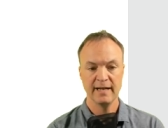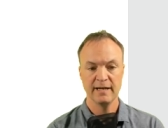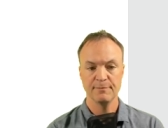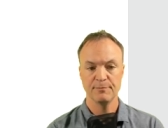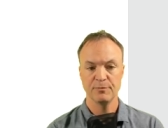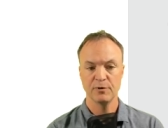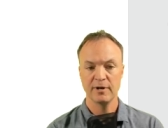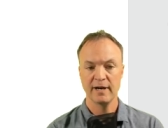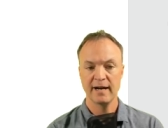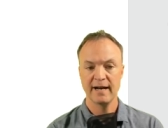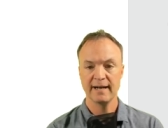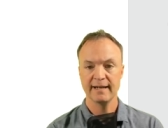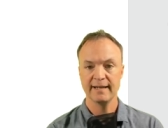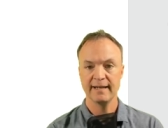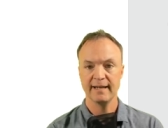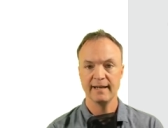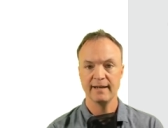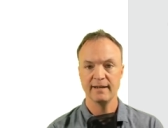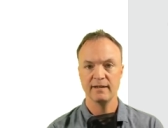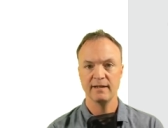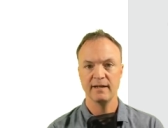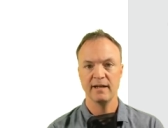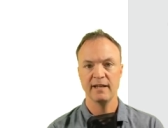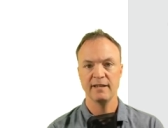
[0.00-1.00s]
and a
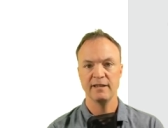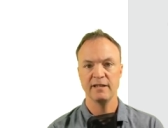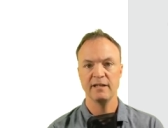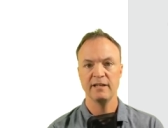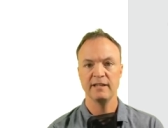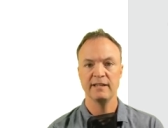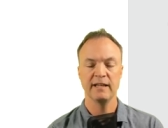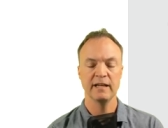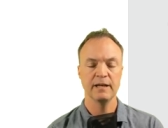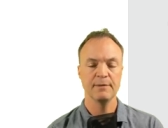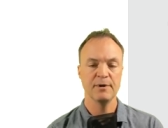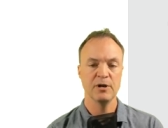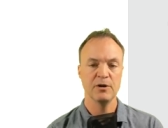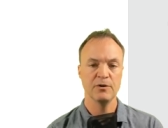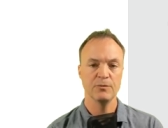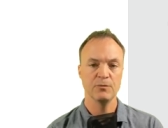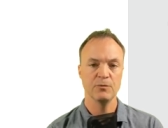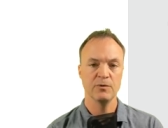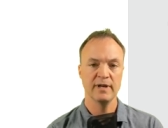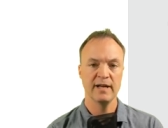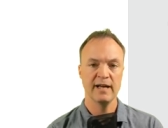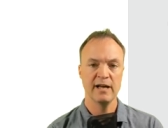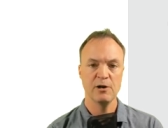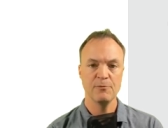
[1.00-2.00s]
bracket, and then you think about,
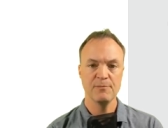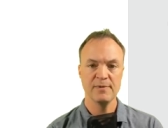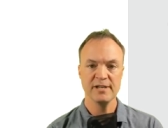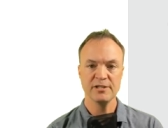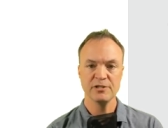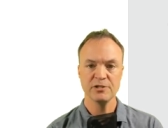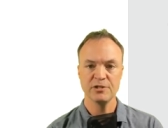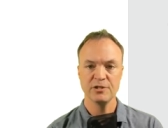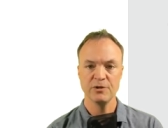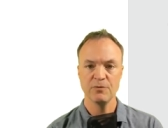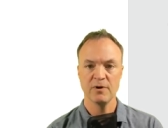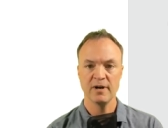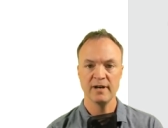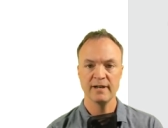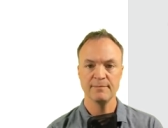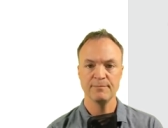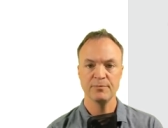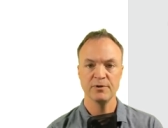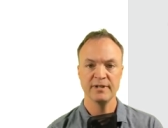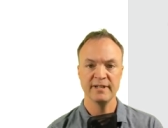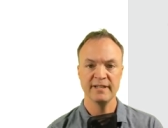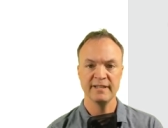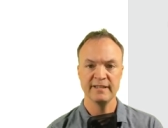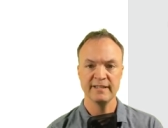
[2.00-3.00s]
well, how much do you want to
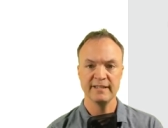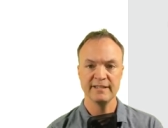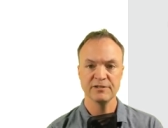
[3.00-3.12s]
put in?